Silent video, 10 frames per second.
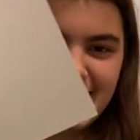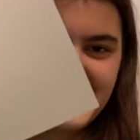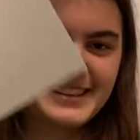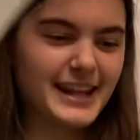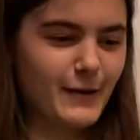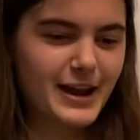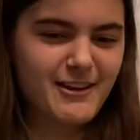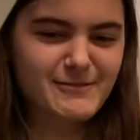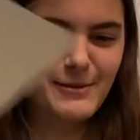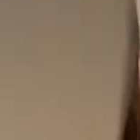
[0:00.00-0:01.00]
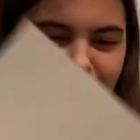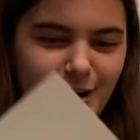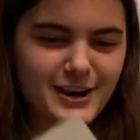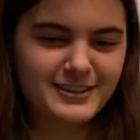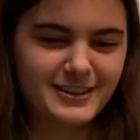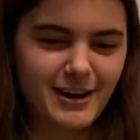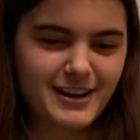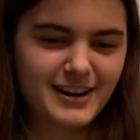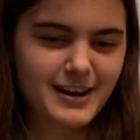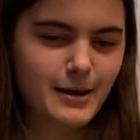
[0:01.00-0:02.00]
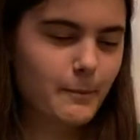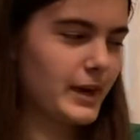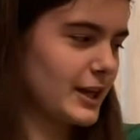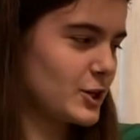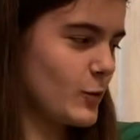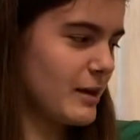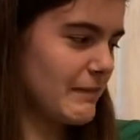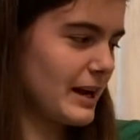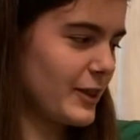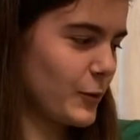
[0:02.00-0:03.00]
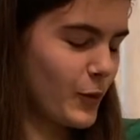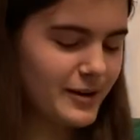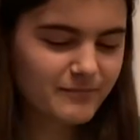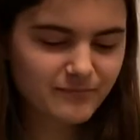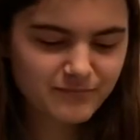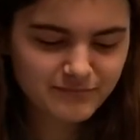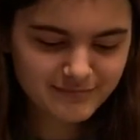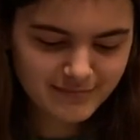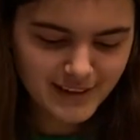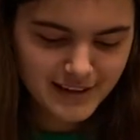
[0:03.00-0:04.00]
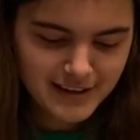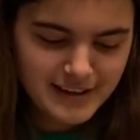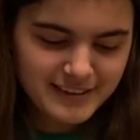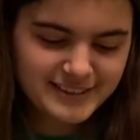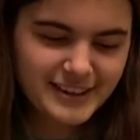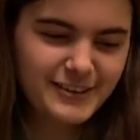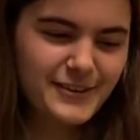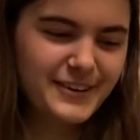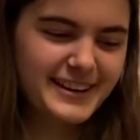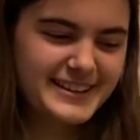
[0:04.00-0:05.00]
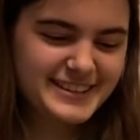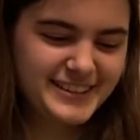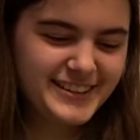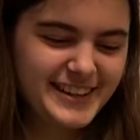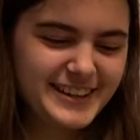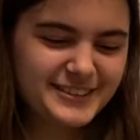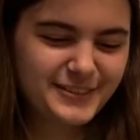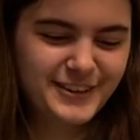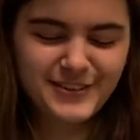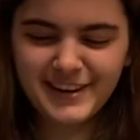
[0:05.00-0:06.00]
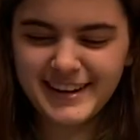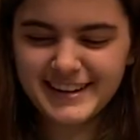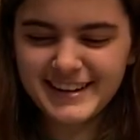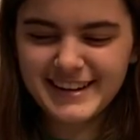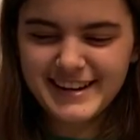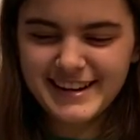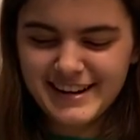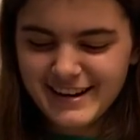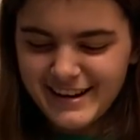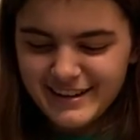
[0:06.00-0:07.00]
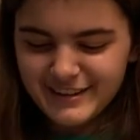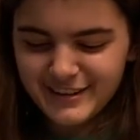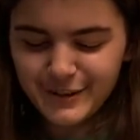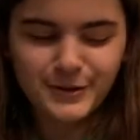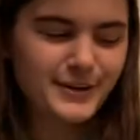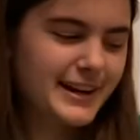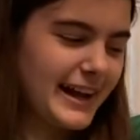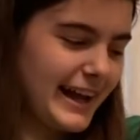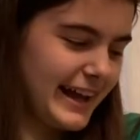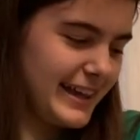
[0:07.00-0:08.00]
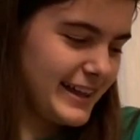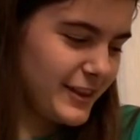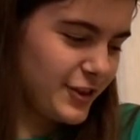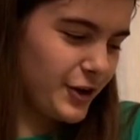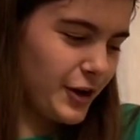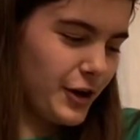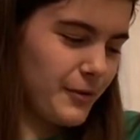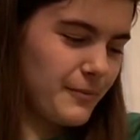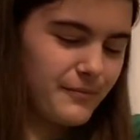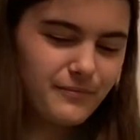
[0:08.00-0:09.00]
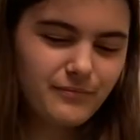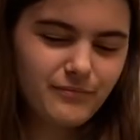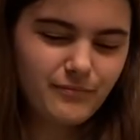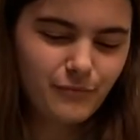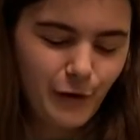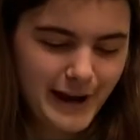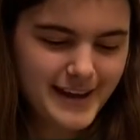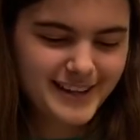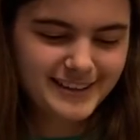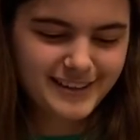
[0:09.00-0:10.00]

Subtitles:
now I have my white cardstock. Pikachu hid my other one. So what we're gonna do is we're going to cut the white